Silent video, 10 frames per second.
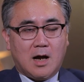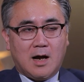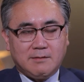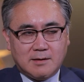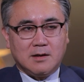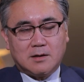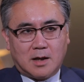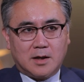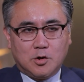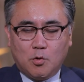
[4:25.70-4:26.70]
I think
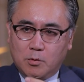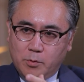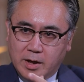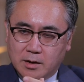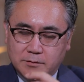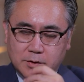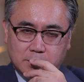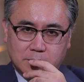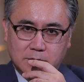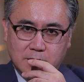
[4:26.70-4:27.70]
uh, your way of, you
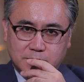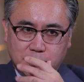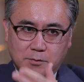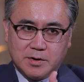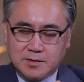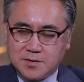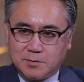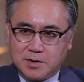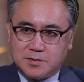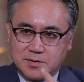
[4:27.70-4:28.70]
know, uh, throwing this
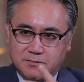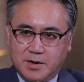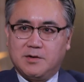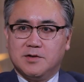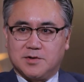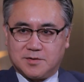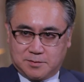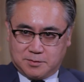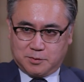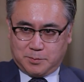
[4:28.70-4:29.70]
question is very
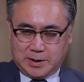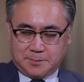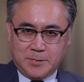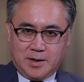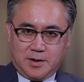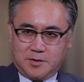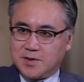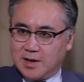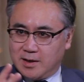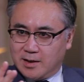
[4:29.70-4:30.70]
interesting to me. You
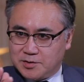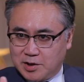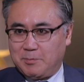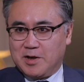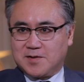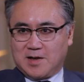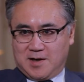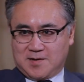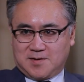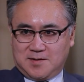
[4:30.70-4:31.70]
said uh, Japanese
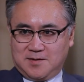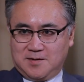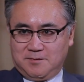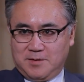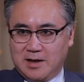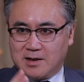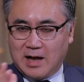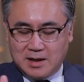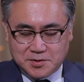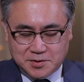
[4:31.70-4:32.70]
cars, yes. then
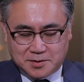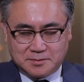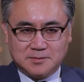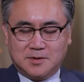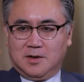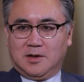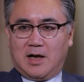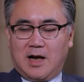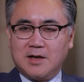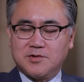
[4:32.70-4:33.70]
culture.
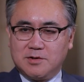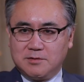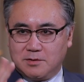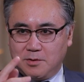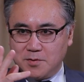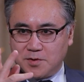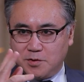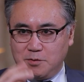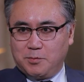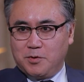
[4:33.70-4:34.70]
Actually, those
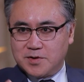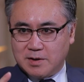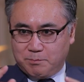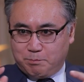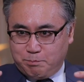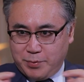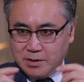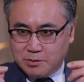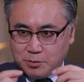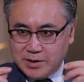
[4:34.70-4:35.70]
two points are
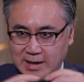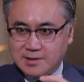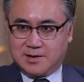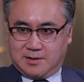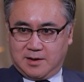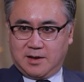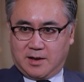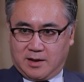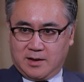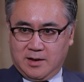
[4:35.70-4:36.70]
being connected
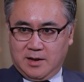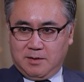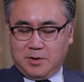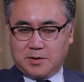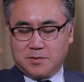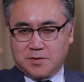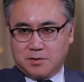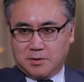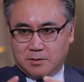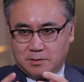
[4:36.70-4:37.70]
here because
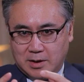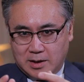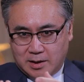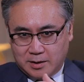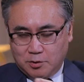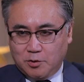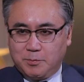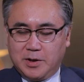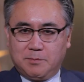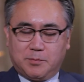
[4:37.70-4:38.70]
you know uh, your
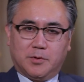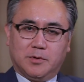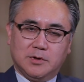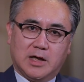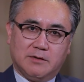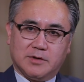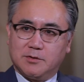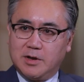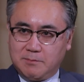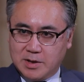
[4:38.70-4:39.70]
people have a
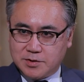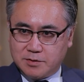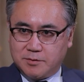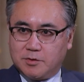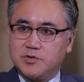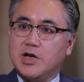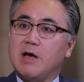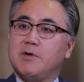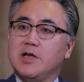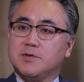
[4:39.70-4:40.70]
good image of you know
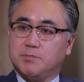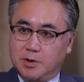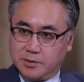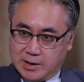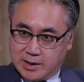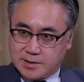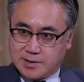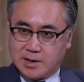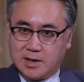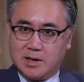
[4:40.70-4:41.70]
Japanese
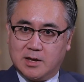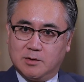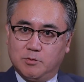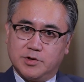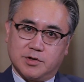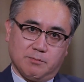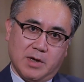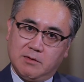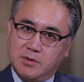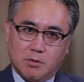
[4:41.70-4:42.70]
products, uh, which
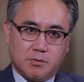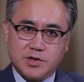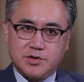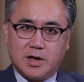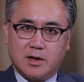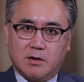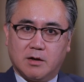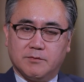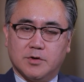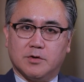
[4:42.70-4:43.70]
maybe originated
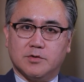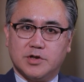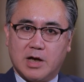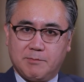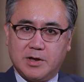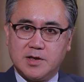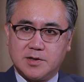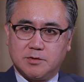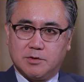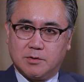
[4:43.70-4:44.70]
of you know
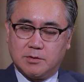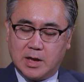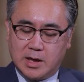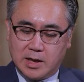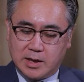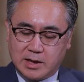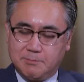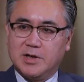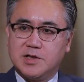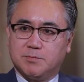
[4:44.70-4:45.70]
Japanese you know uh,
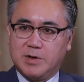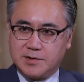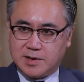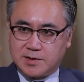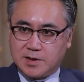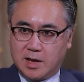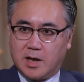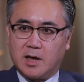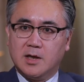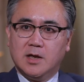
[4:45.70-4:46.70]
companies' presence here